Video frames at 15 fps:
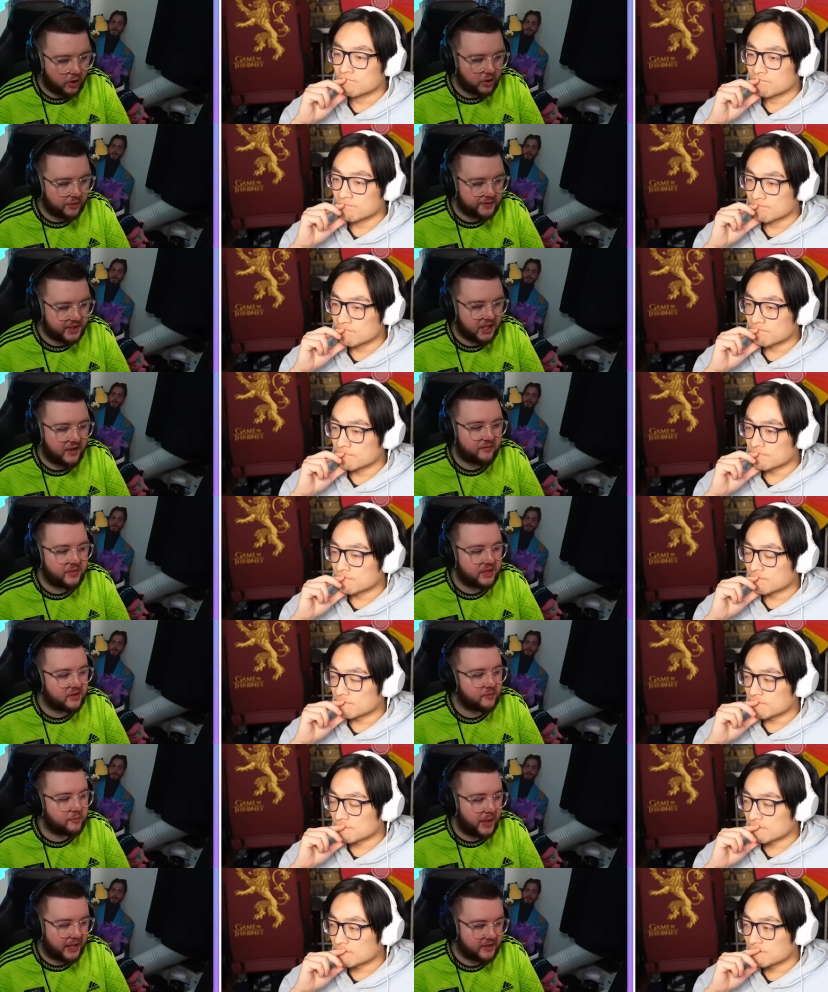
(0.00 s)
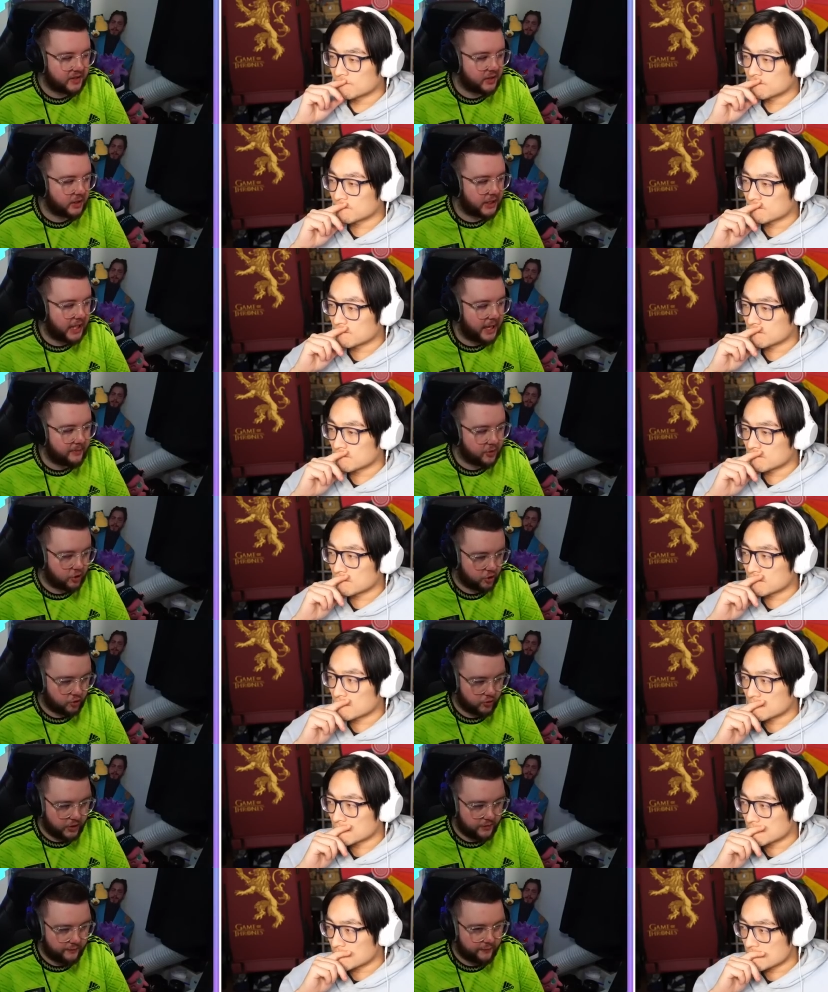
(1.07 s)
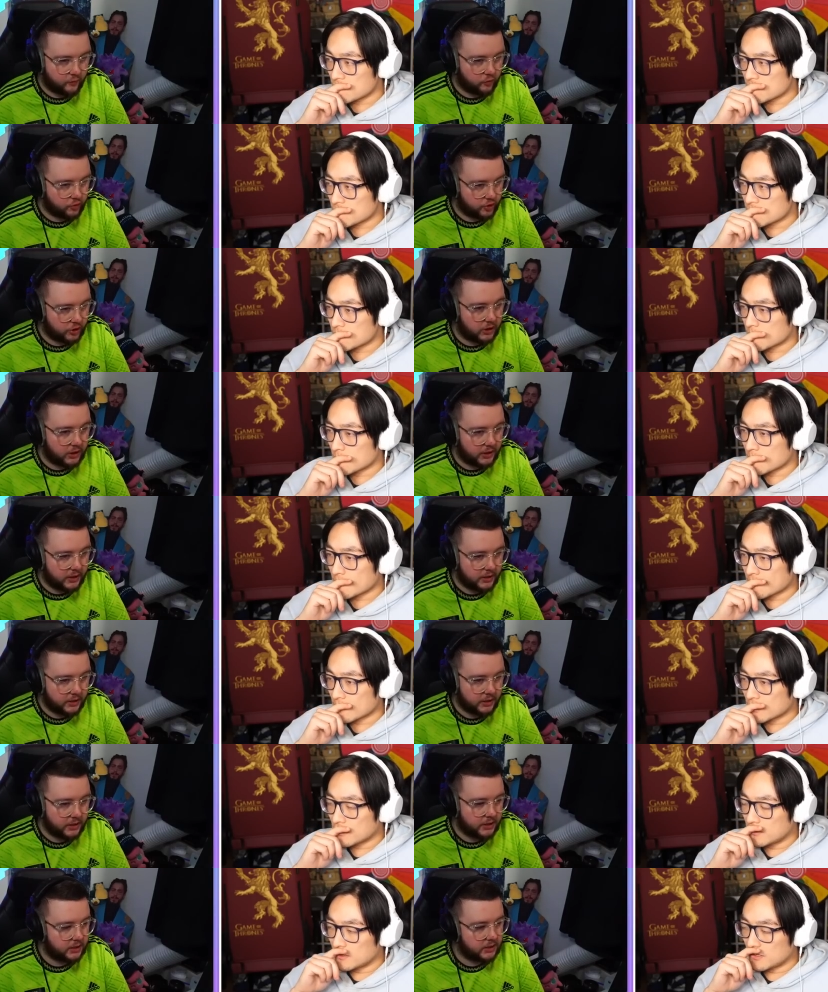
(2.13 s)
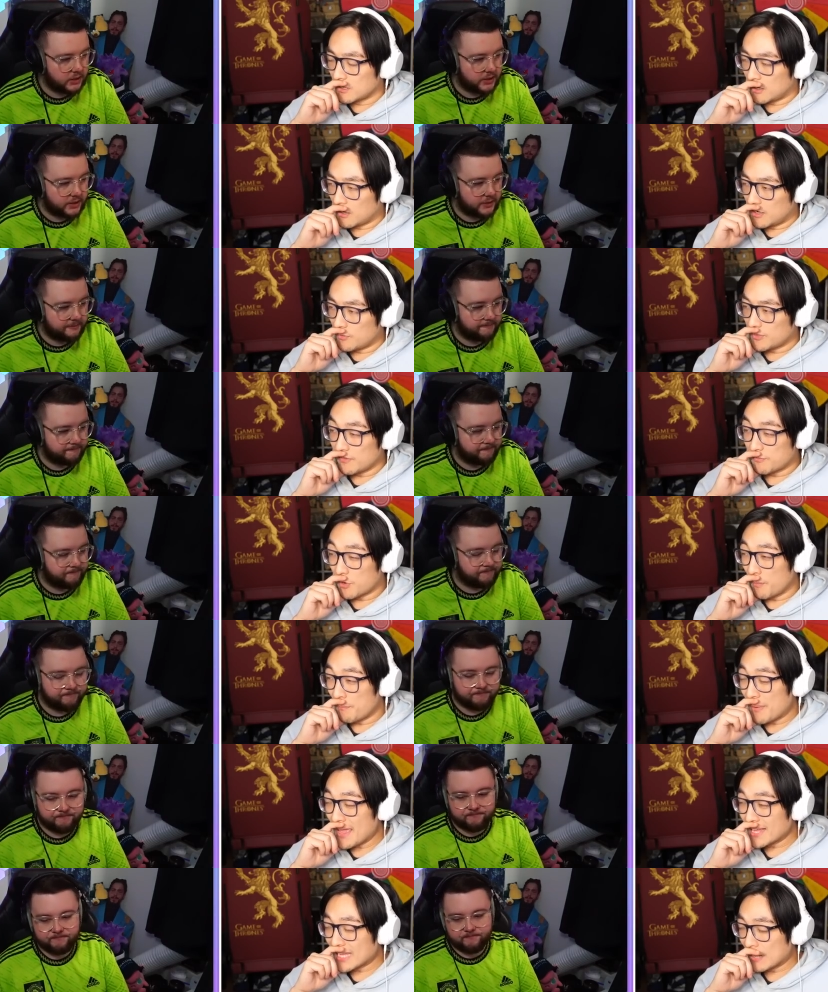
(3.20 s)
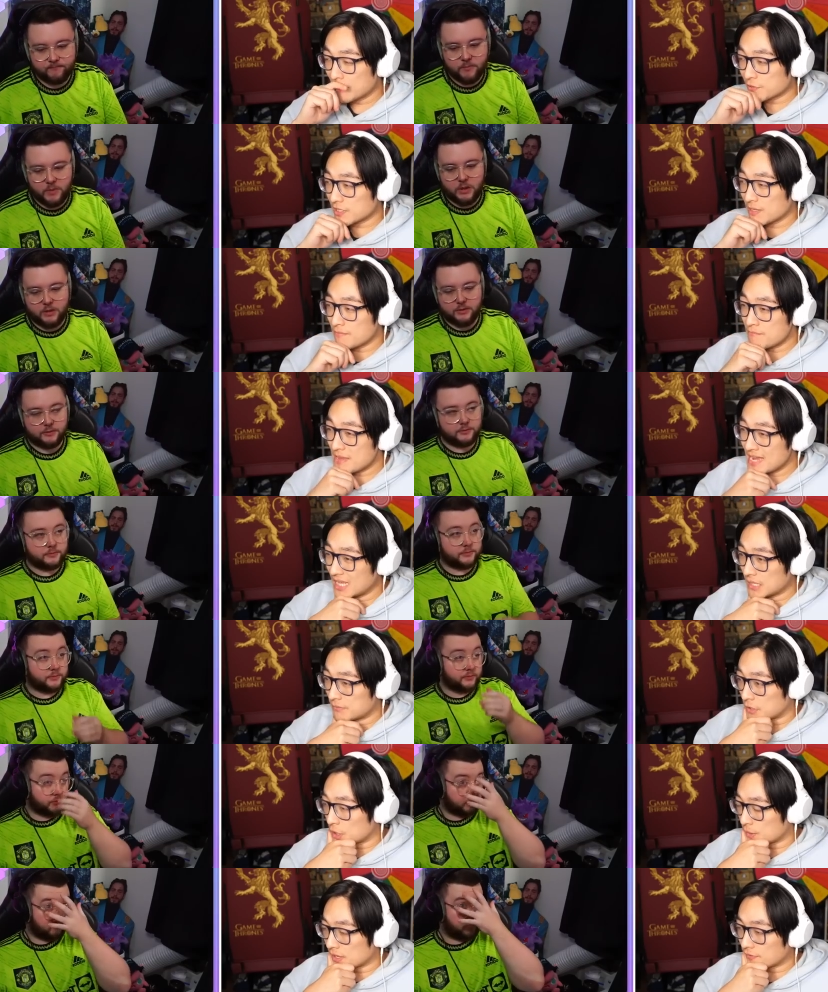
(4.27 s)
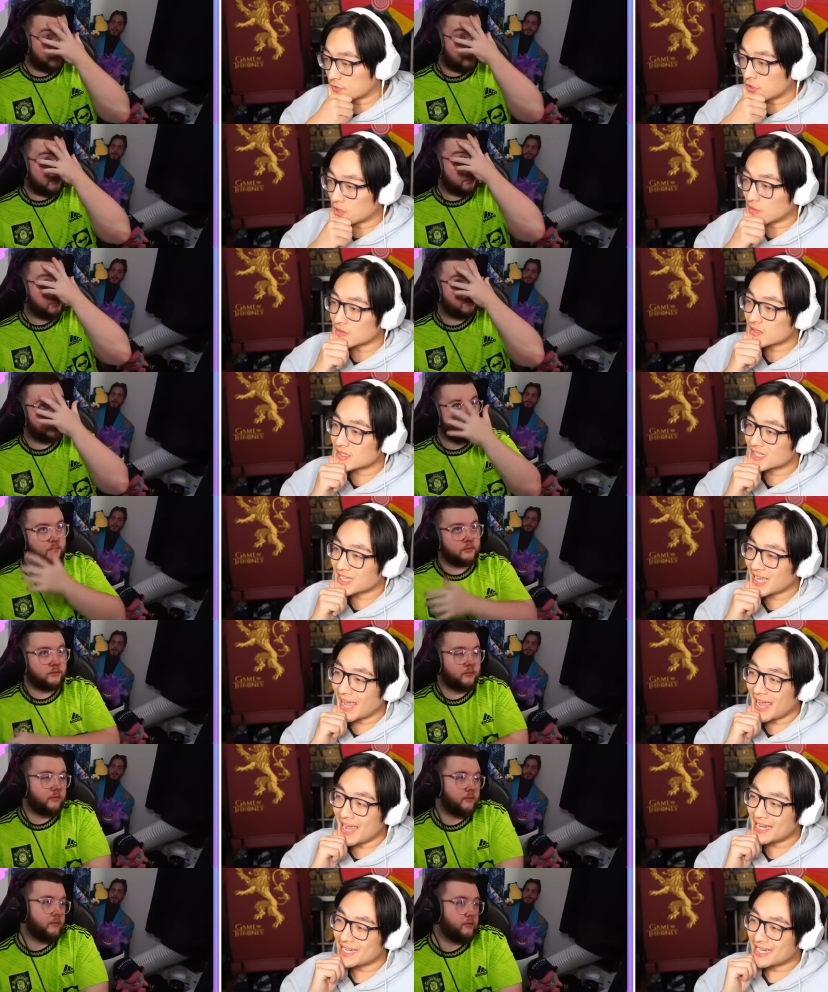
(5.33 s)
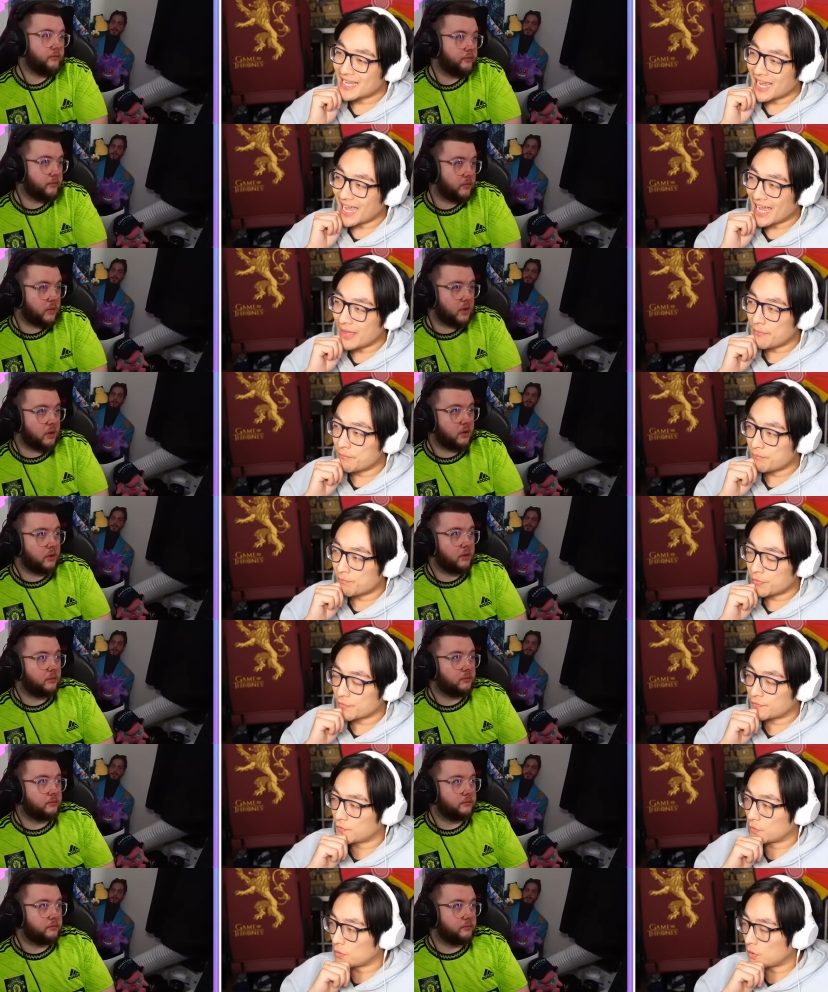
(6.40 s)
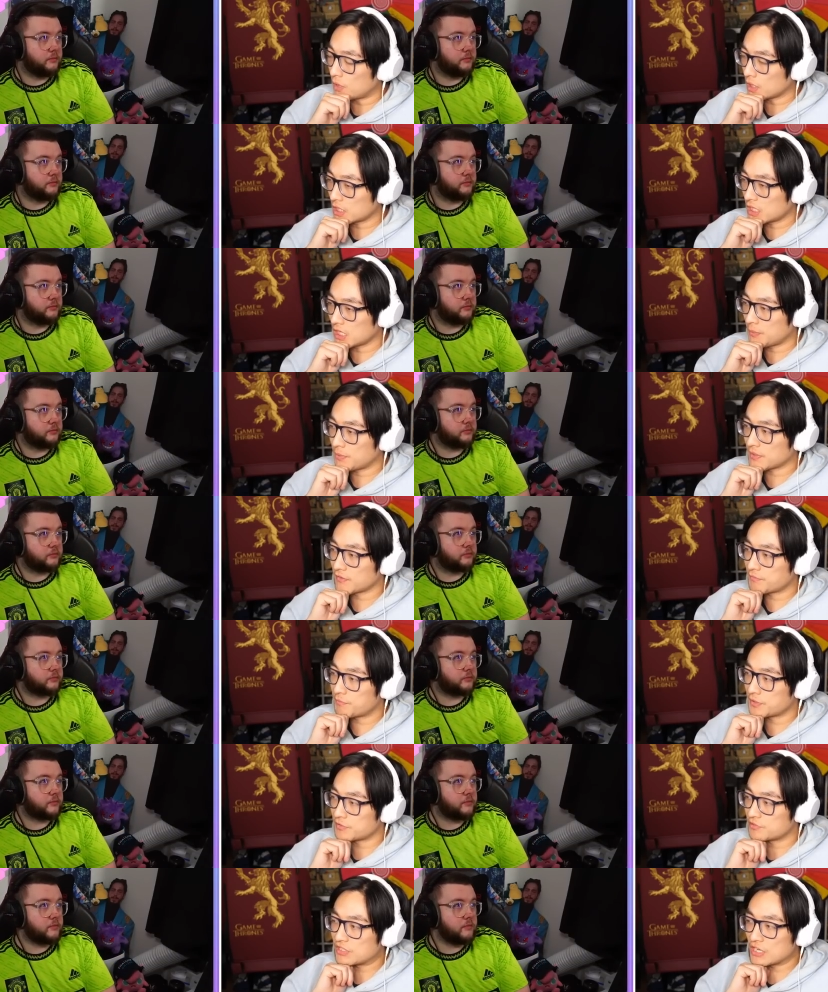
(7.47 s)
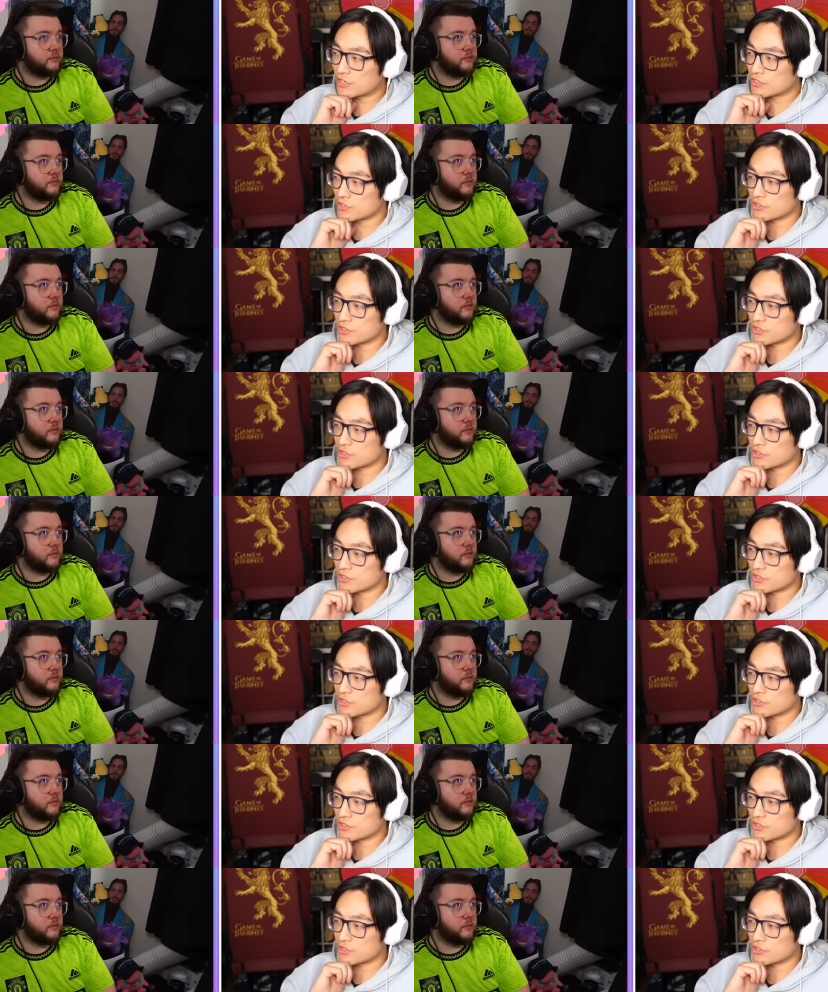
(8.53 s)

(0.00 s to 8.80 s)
Speaker 1: enough to give me some better chemistry, unfortunately. Oh,
Speaker 2: we have got better chemistry than me at the moment. I've got 10 chem before a couple of position